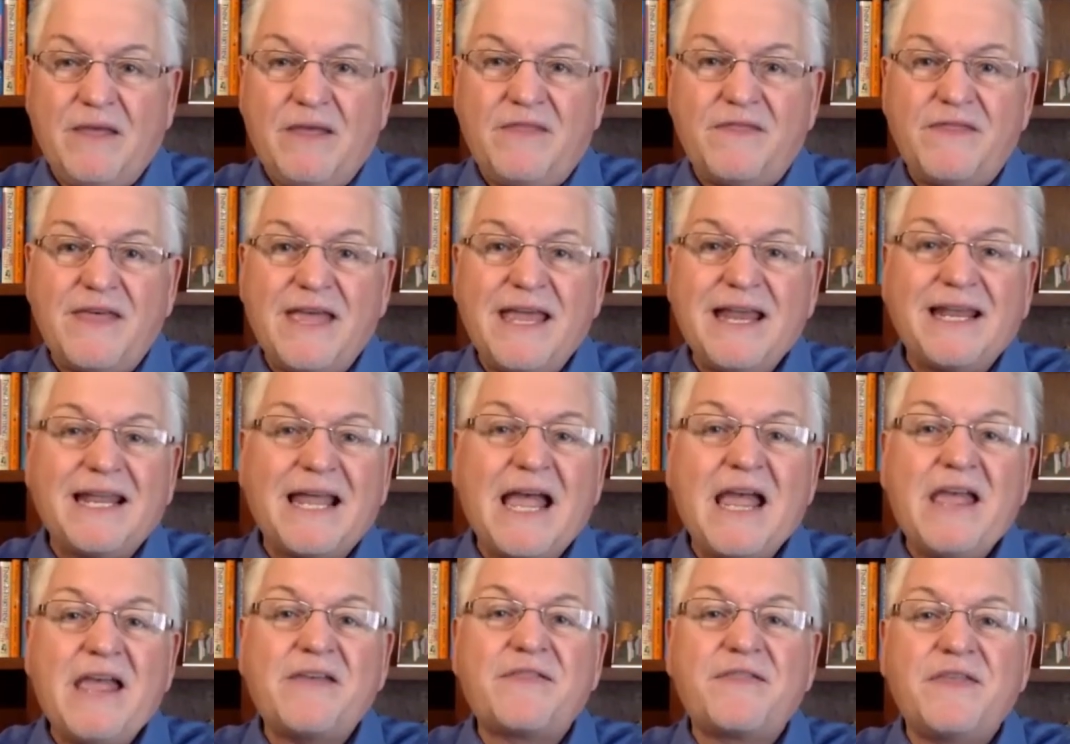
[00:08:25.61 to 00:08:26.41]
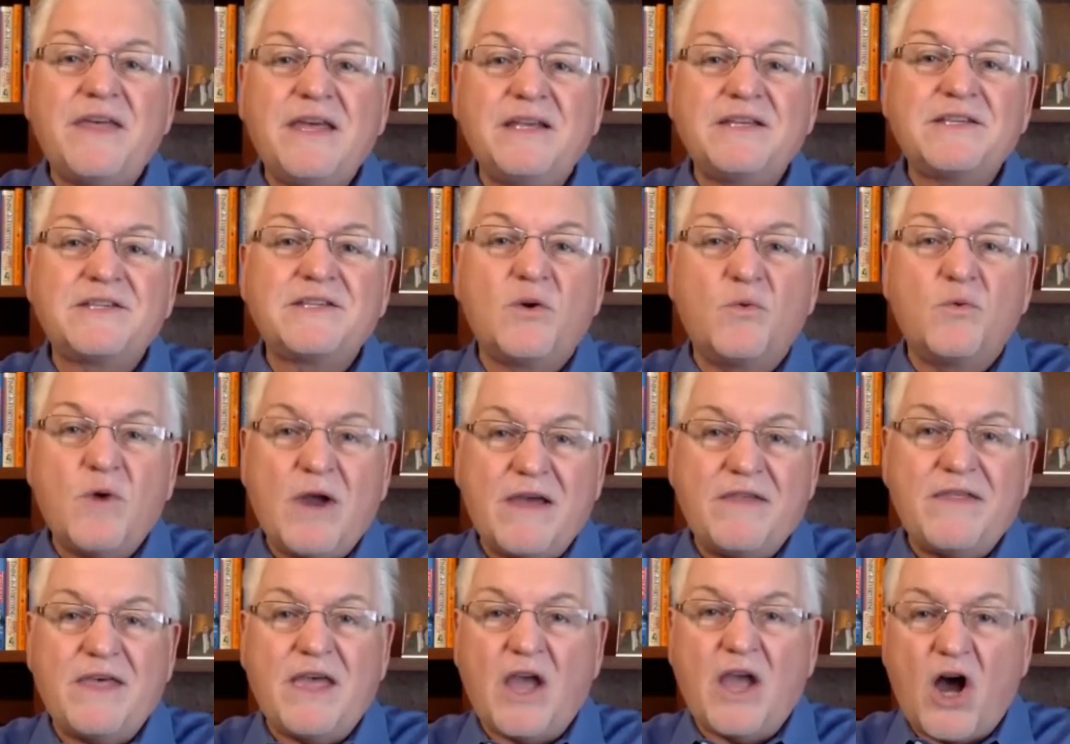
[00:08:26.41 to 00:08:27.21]
They like things the
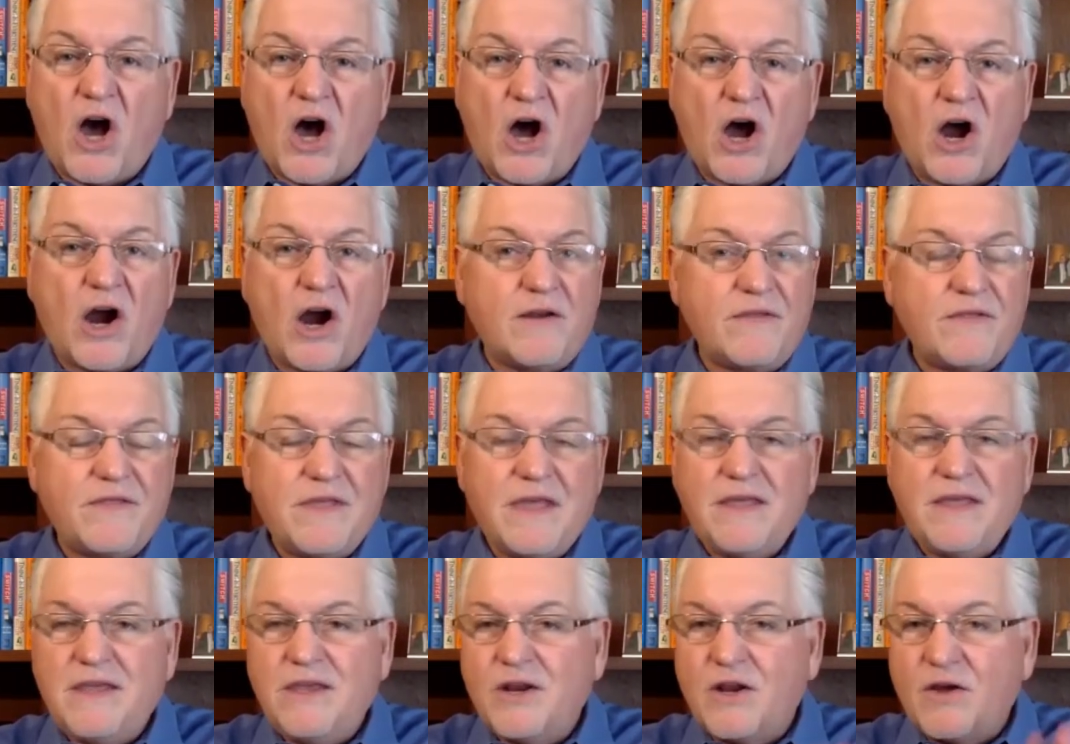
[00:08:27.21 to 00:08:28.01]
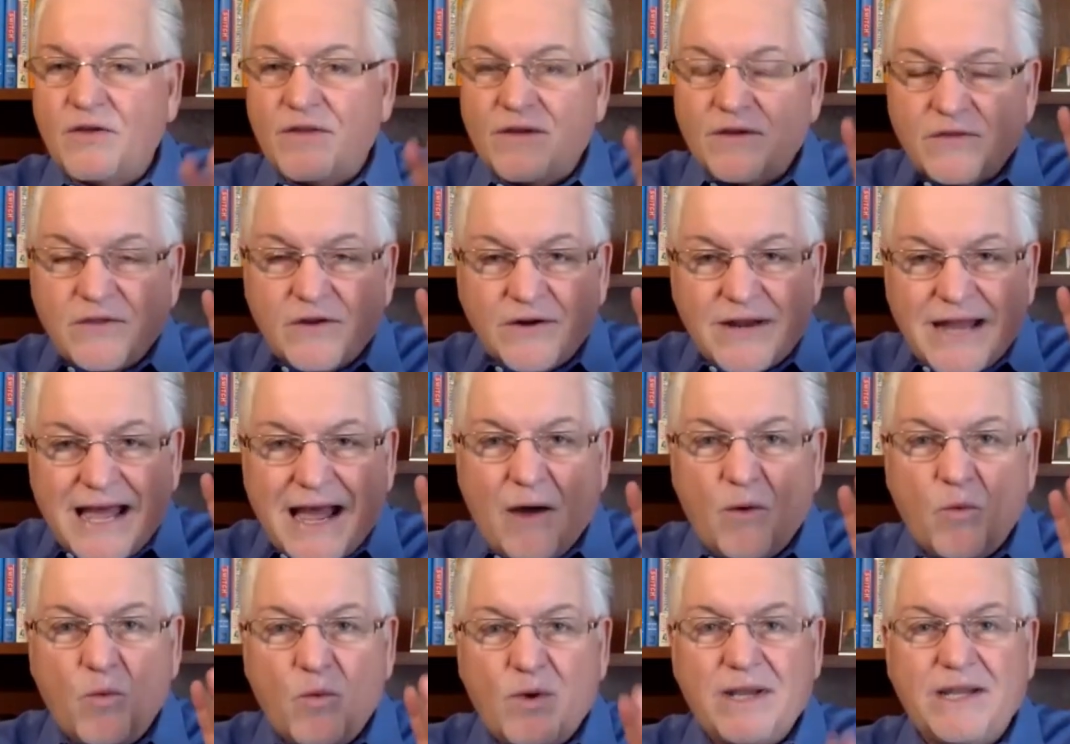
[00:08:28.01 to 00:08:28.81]
way they are. They, you know, they're, they're
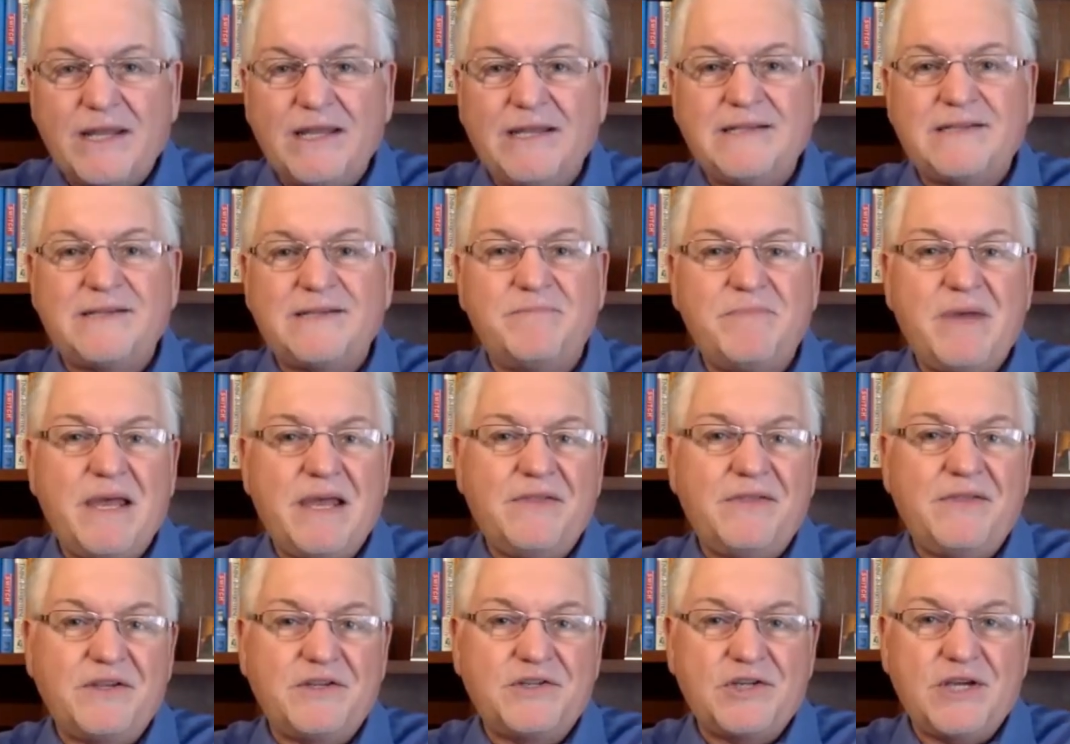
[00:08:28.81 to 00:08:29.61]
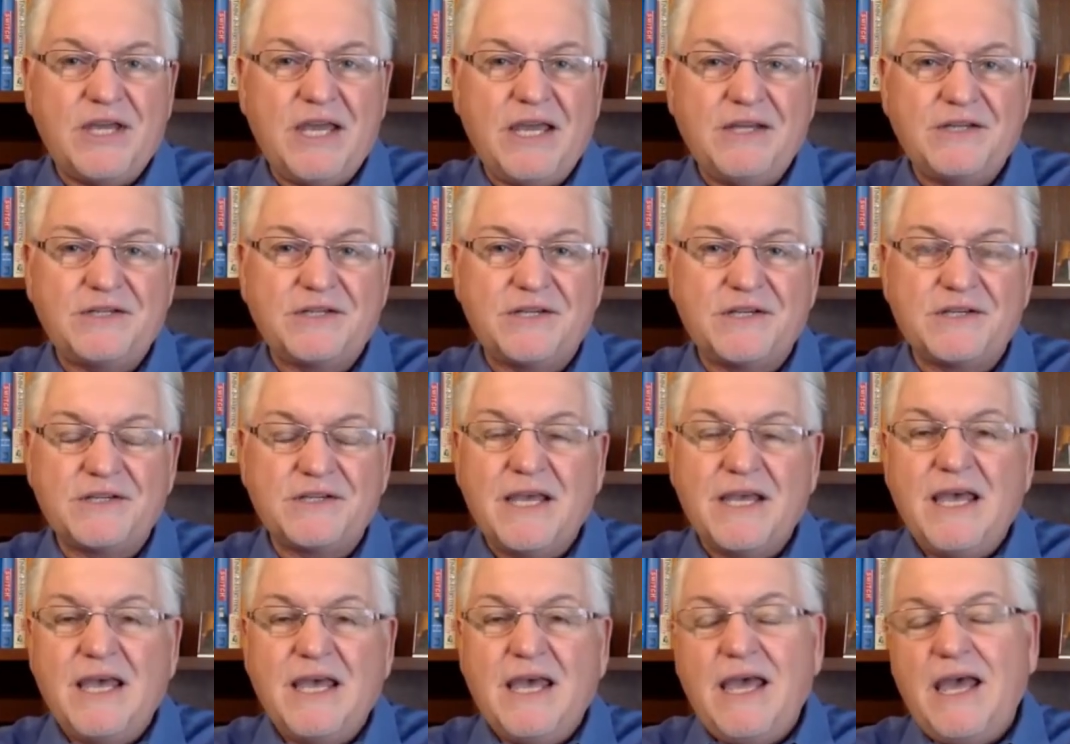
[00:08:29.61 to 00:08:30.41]
not willing to make the changes
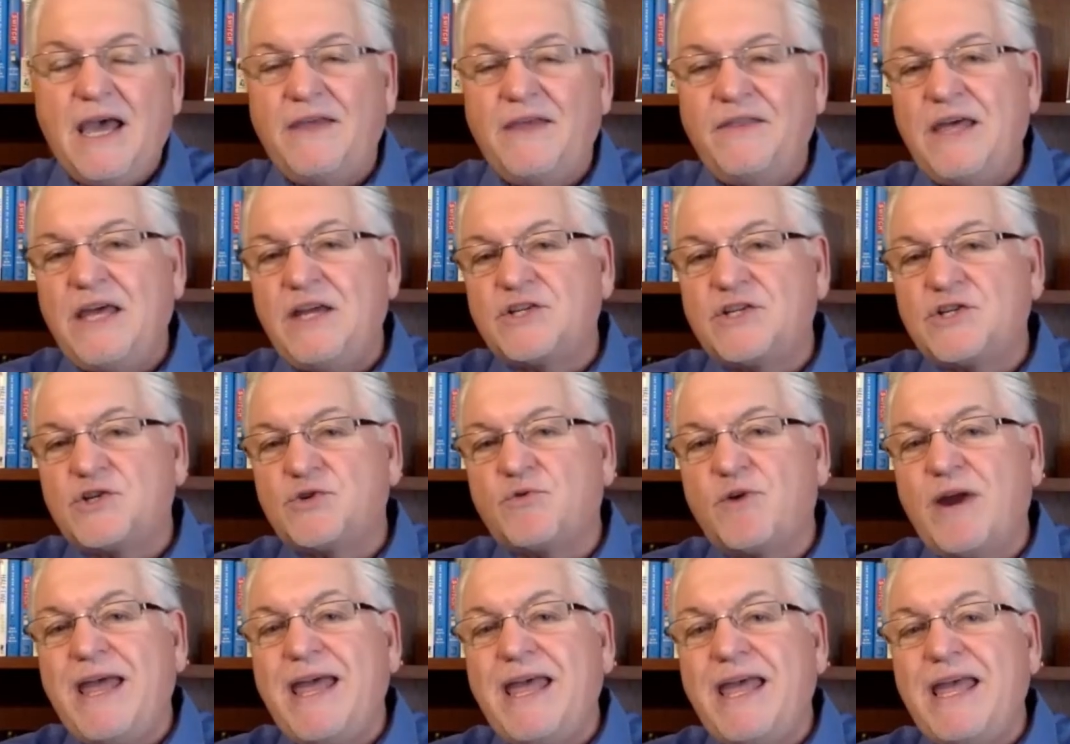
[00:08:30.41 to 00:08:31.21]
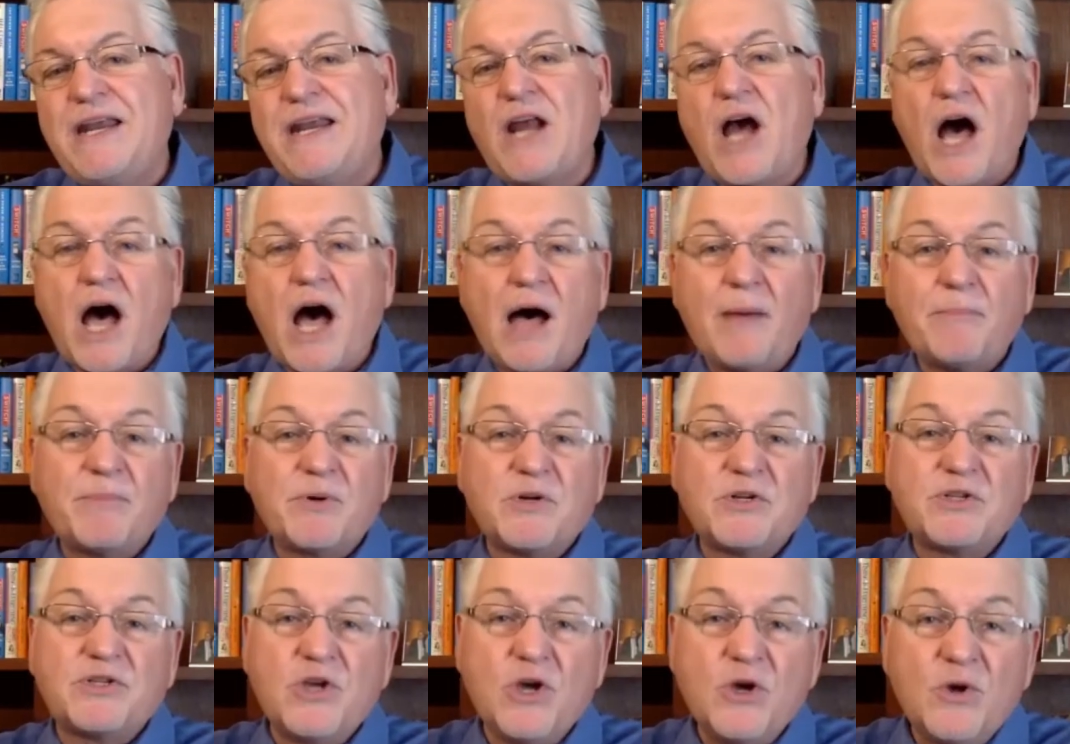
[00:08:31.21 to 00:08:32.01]
and they trade
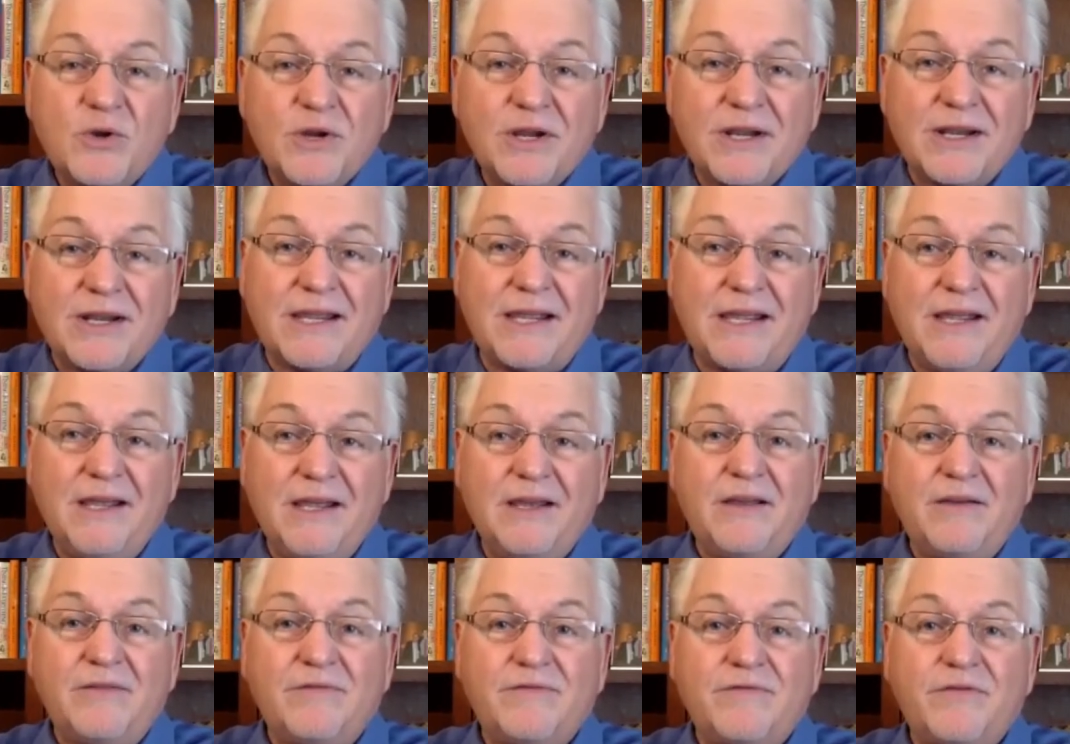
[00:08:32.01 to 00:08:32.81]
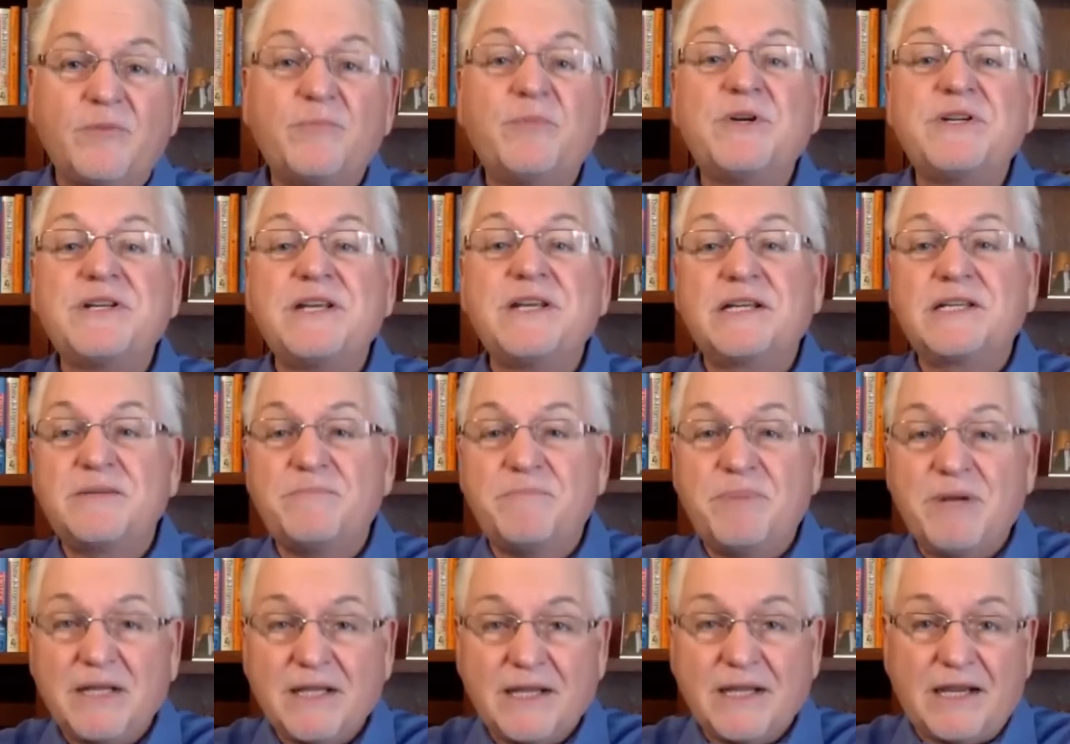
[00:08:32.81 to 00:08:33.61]
opportunity for
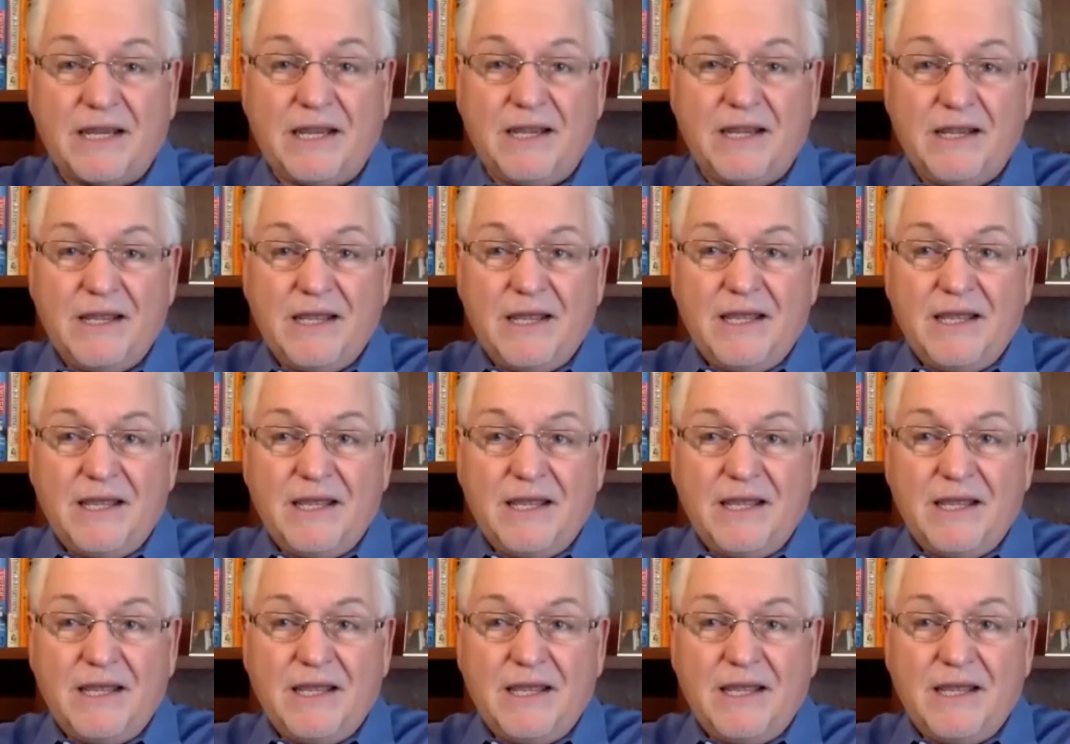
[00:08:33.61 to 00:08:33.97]
predictability.